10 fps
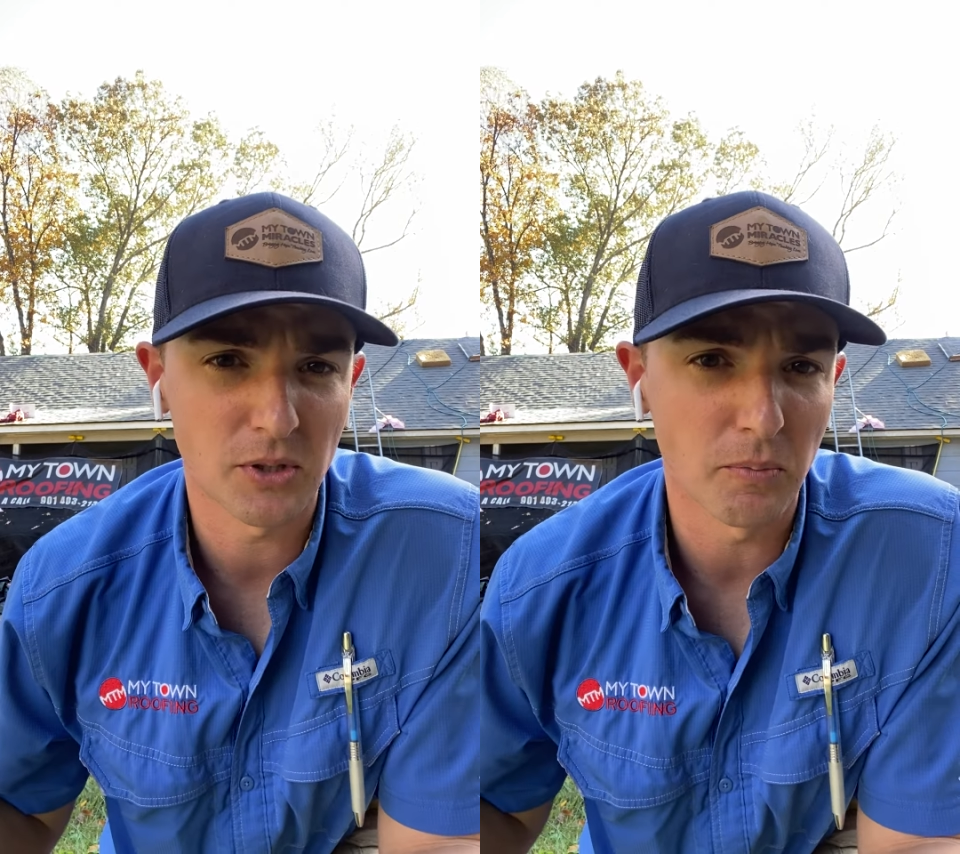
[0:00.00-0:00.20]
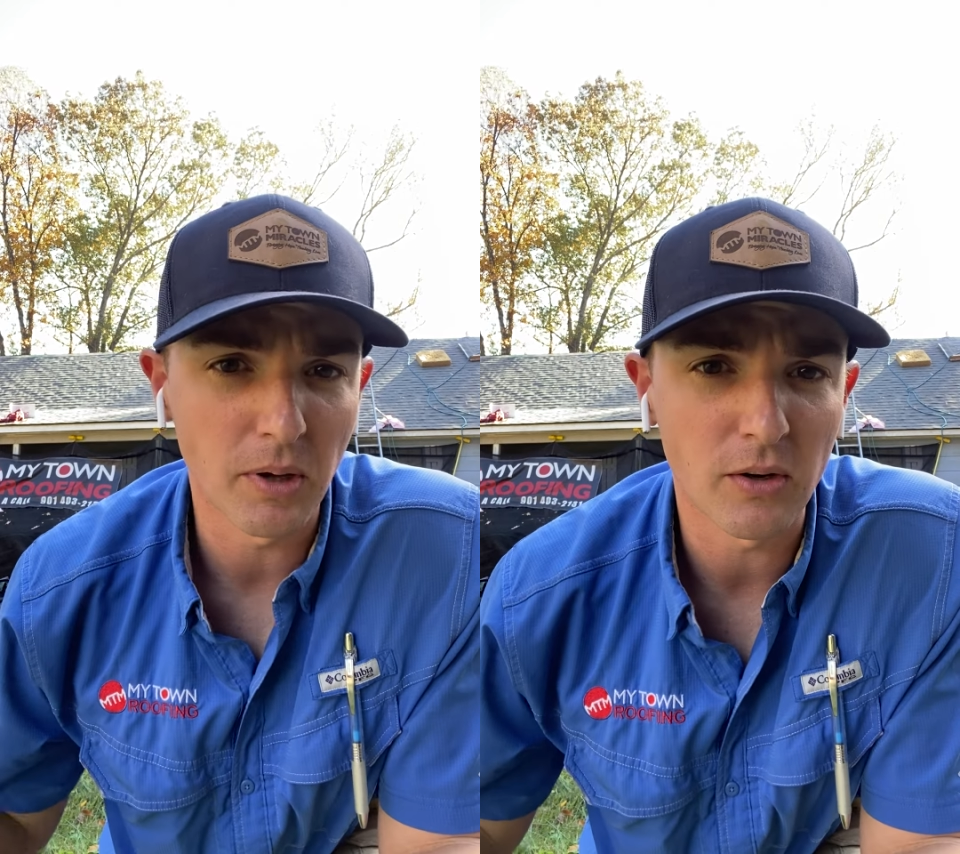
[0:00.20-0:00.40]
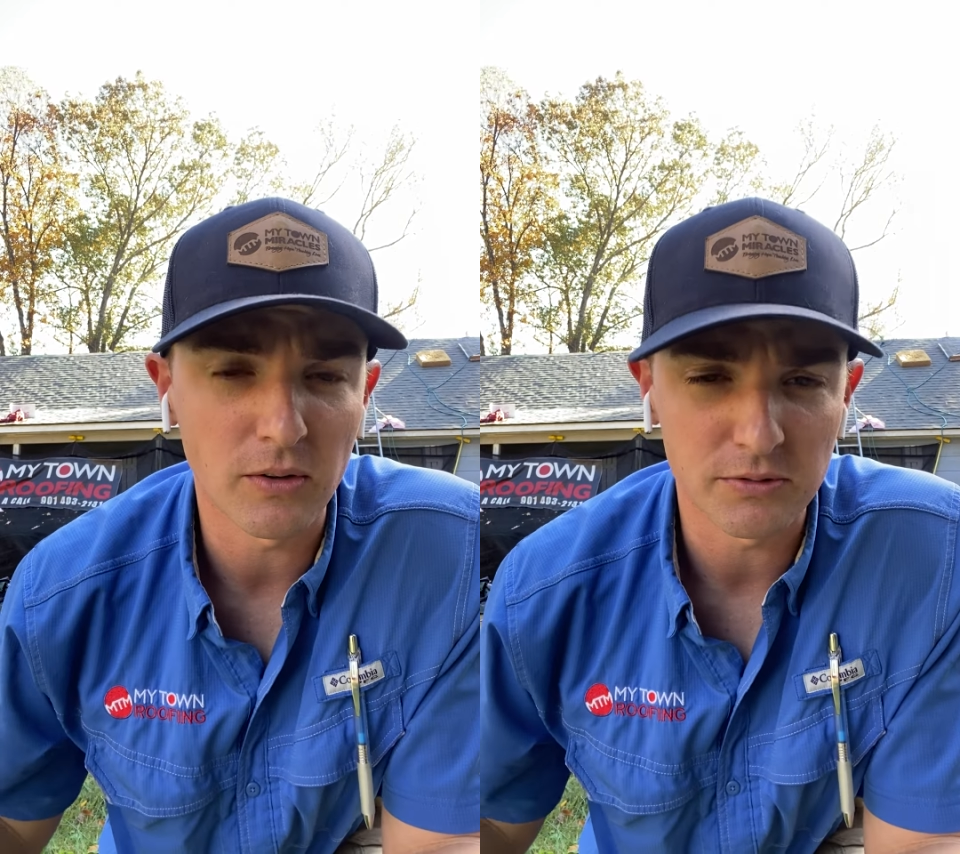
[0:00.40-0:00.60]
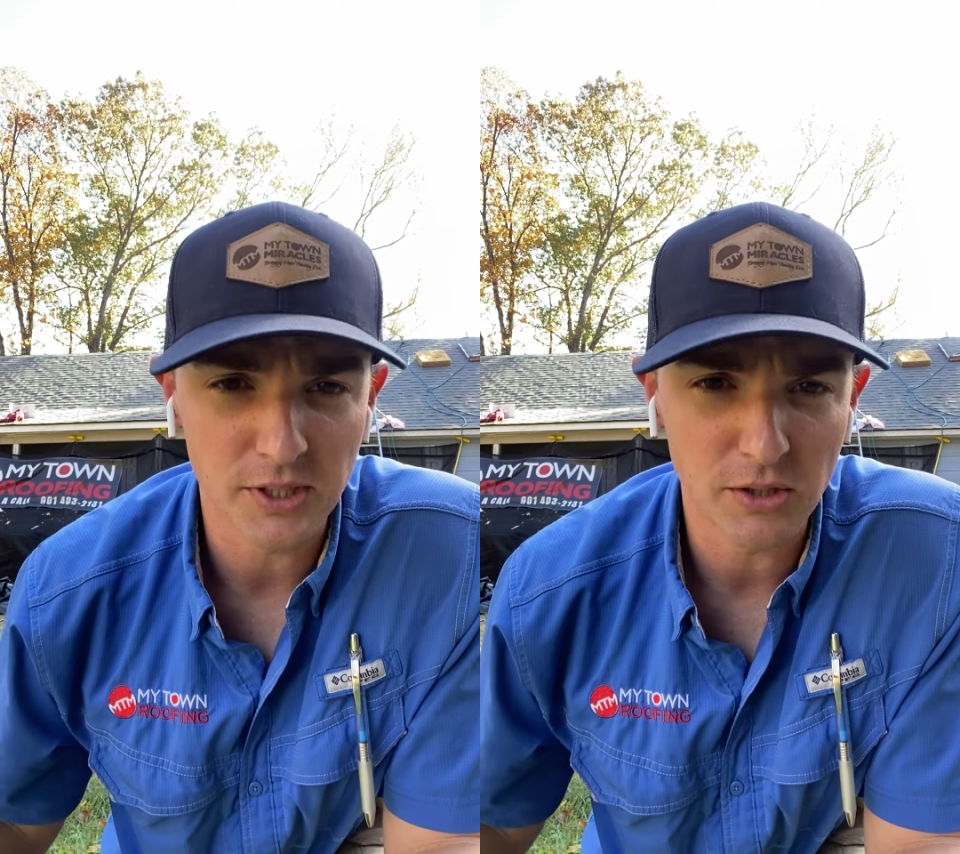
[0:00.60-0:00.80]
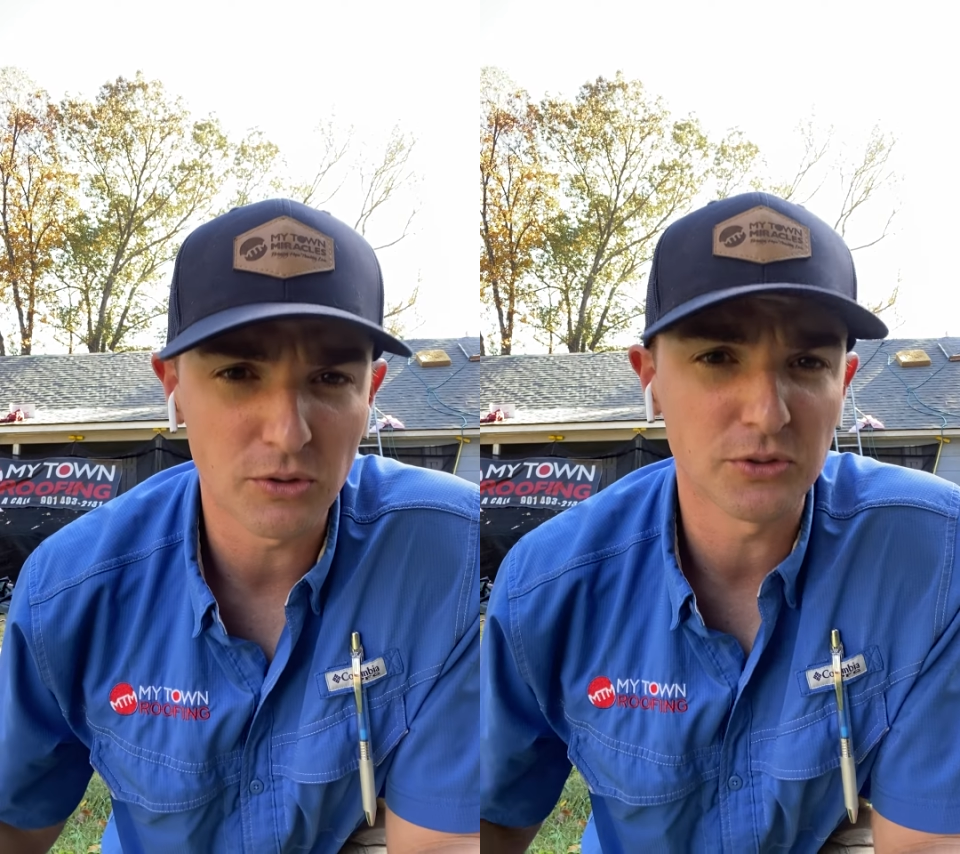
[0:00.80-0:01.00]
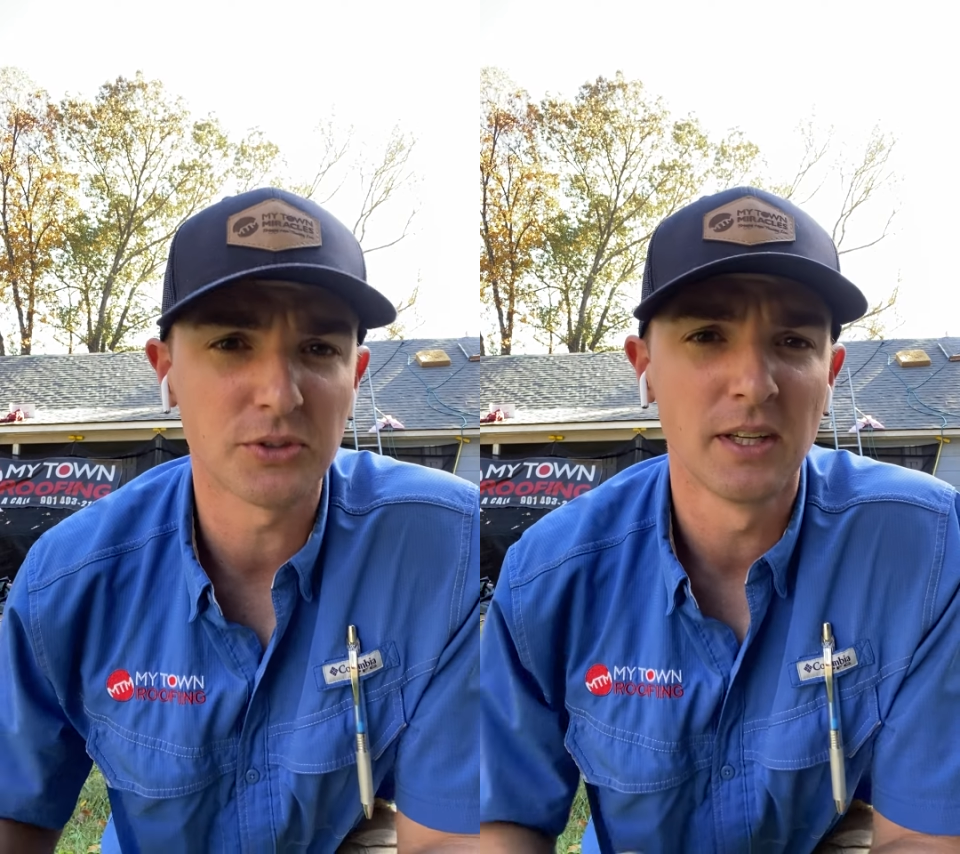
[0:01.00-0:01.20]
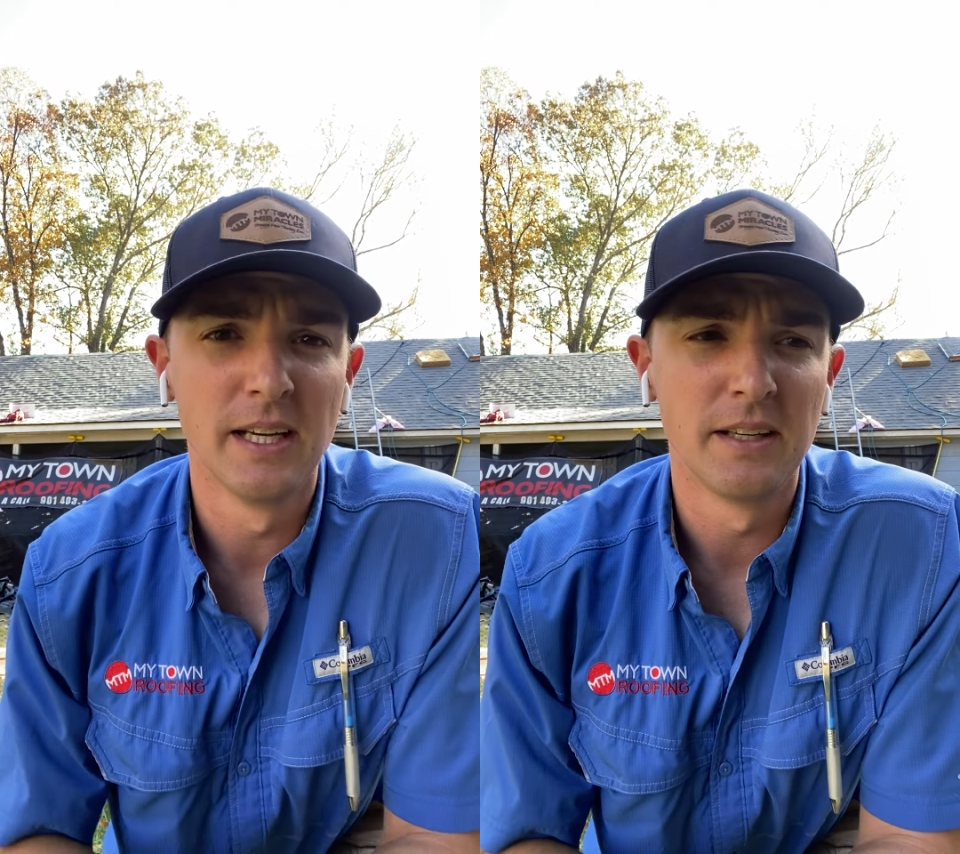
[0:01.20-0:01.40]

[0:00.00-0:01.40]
there are a bundle of shingles,